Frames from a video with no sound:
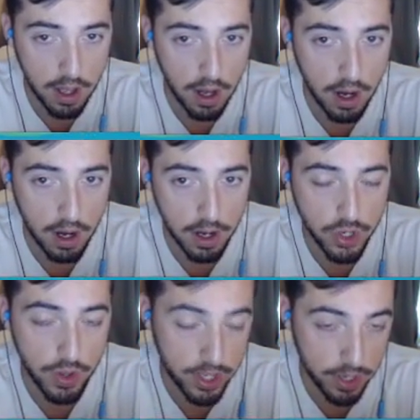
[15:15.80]
Uh,
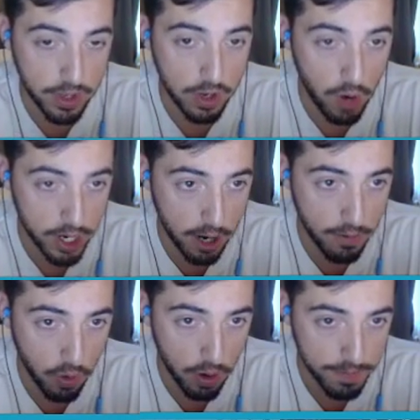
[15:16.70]
so that's something to watch
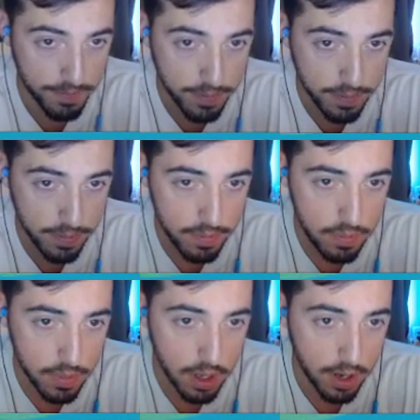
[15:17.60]
out for.
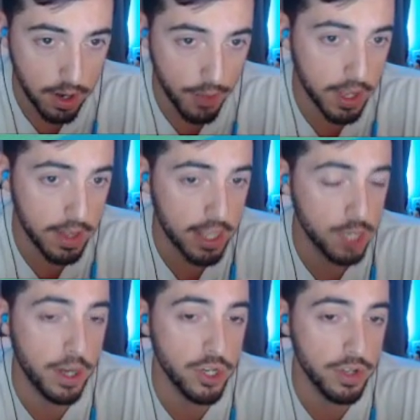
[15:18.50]
Nothing that
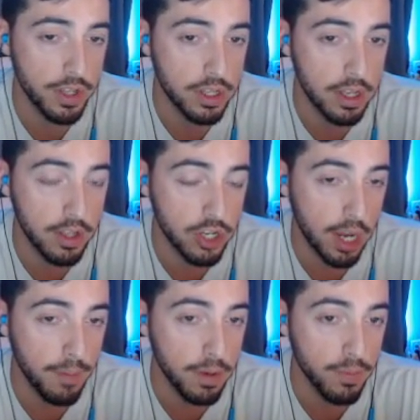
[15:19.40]
special in the in the
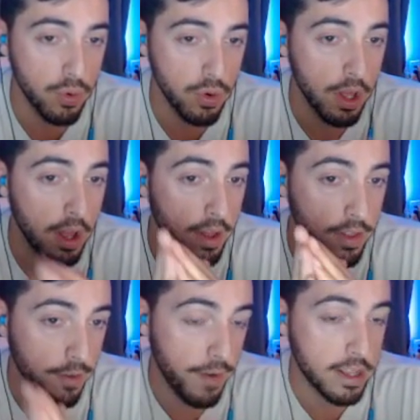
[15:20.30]
champion pool.
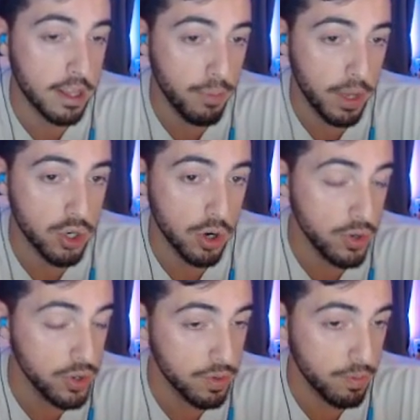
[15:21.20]
The fact that they play
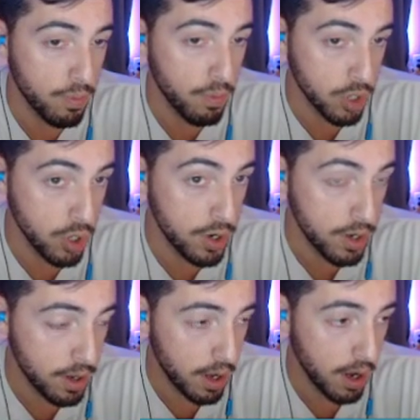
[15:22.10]
Trundle's good,
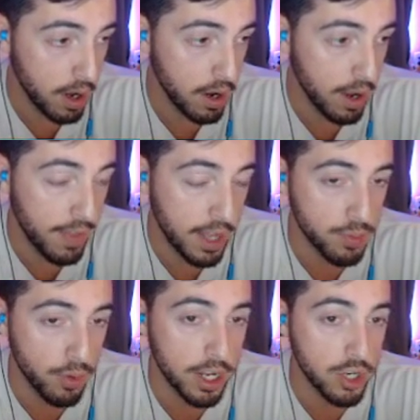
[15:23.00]
uh, and that's
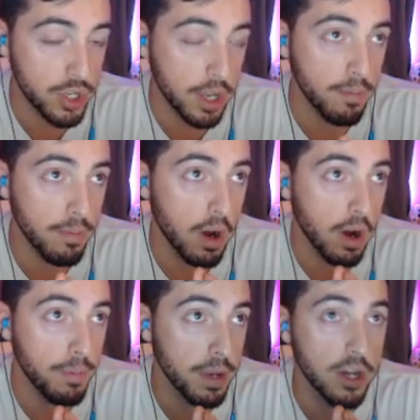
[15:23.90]
pretty interesting
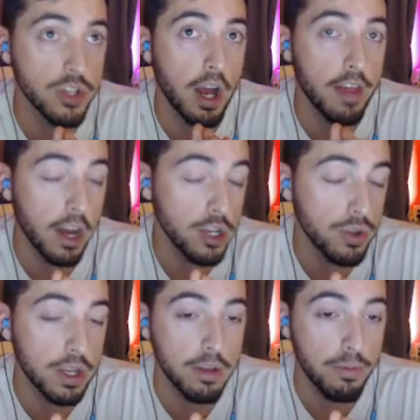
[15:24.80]
uh, because I, I do
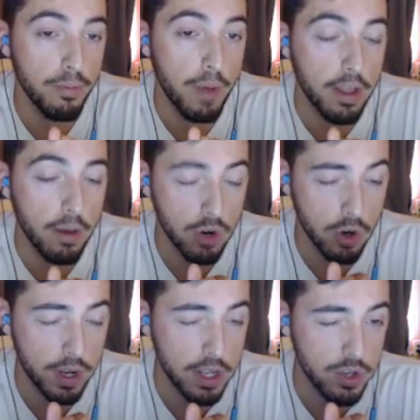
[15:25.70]
think the meta that we're
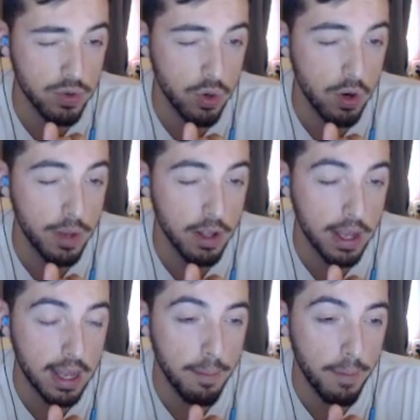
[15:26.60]
going into is going to be a
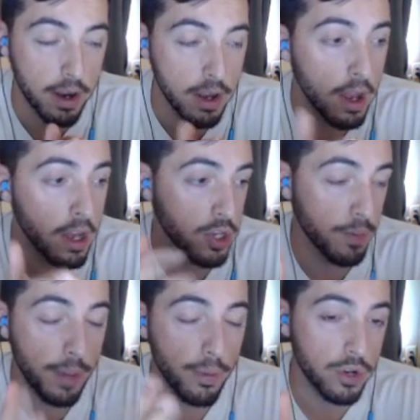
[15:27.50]
late game meta. Some
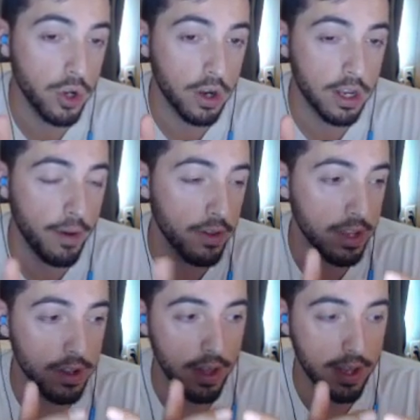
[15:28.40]
people are talking about
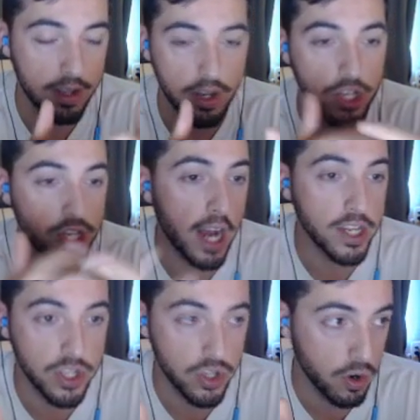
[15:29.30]
the like
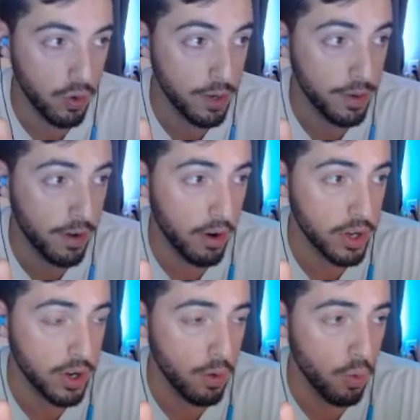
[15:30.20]
assassins are going to be very
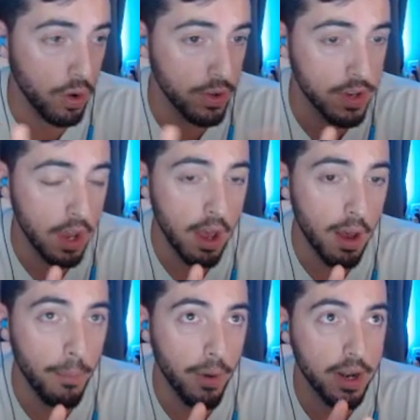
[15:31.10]
good at Worlds,
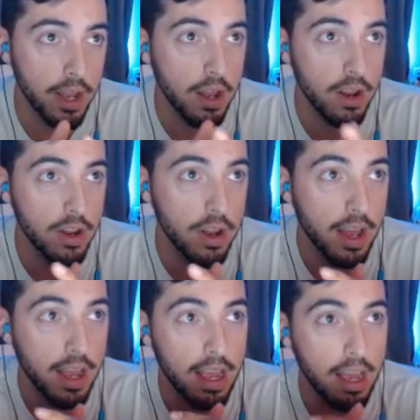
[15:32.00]
but
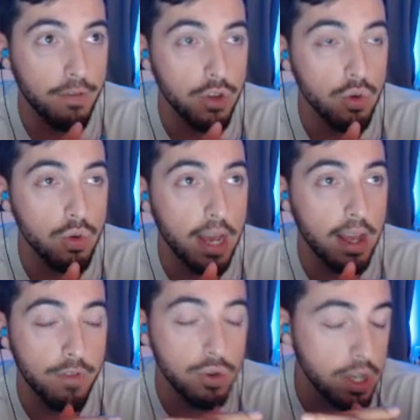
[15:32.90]
if you
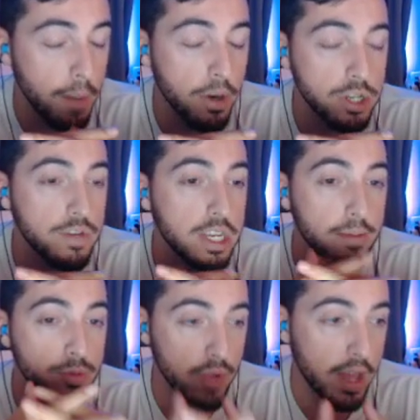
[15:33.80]
get if you see a bunch of
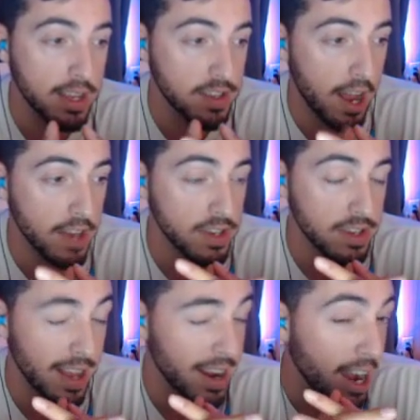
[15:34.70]
teams playing
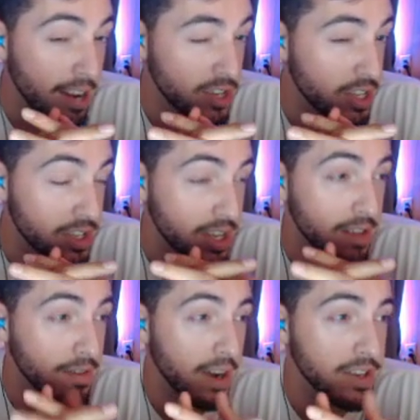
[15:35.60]
assassins, that kind of just
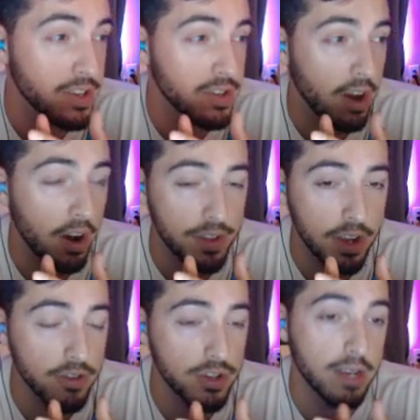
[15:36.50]
incentivizes uh, the
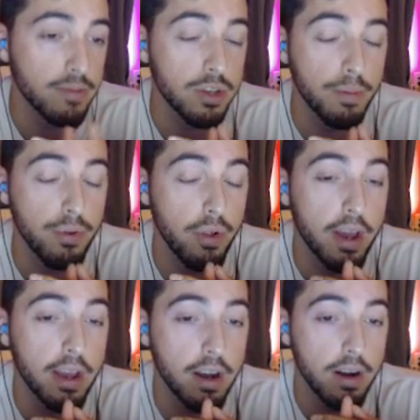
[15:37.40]
other teams to
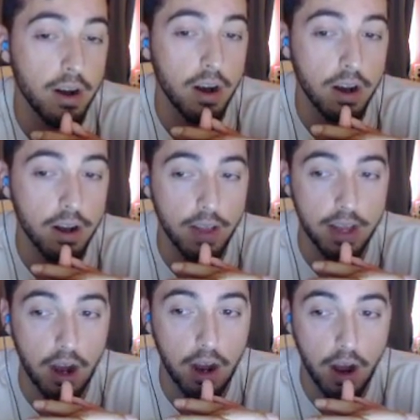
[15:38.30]
play uh,
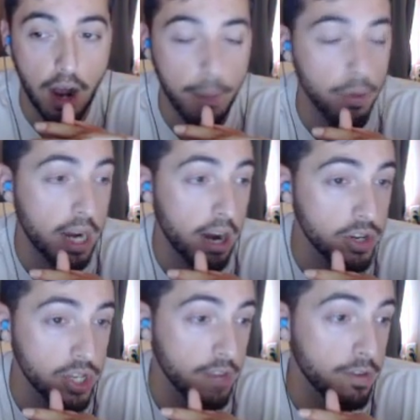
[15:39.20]
like hyper
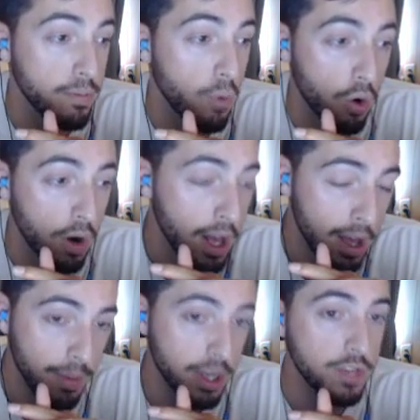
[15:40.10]
carries even more
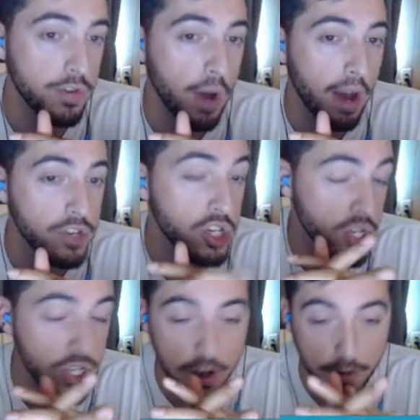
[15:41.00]
because if you have
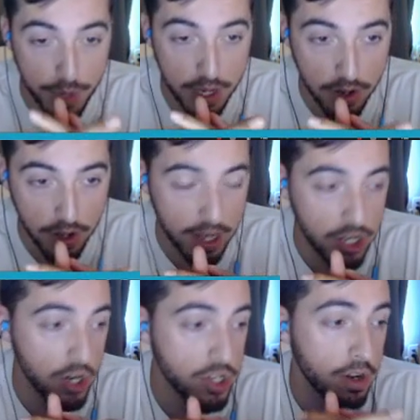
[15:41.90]
just enough peel
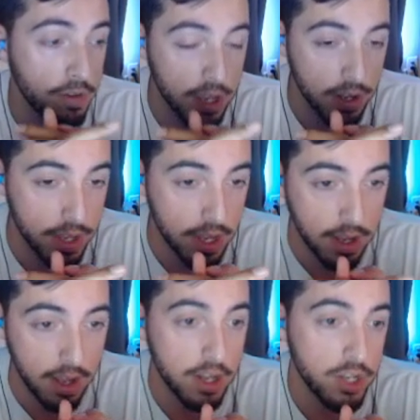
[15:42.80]
and just enough
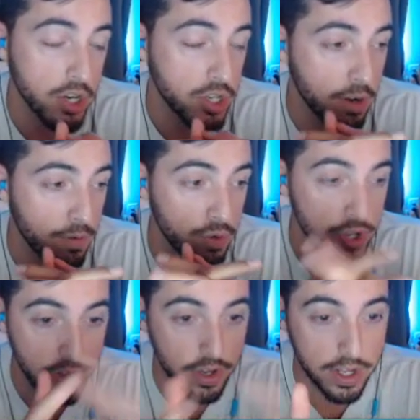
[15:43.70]
healing, just enough
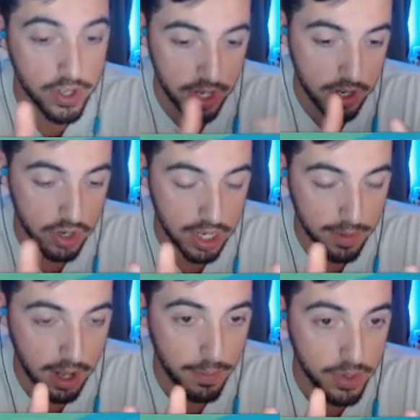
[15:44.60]
resilience in your
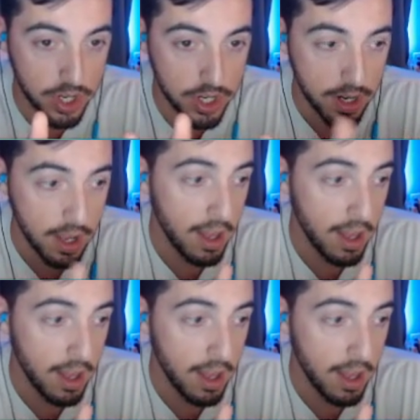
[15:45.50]
team composition,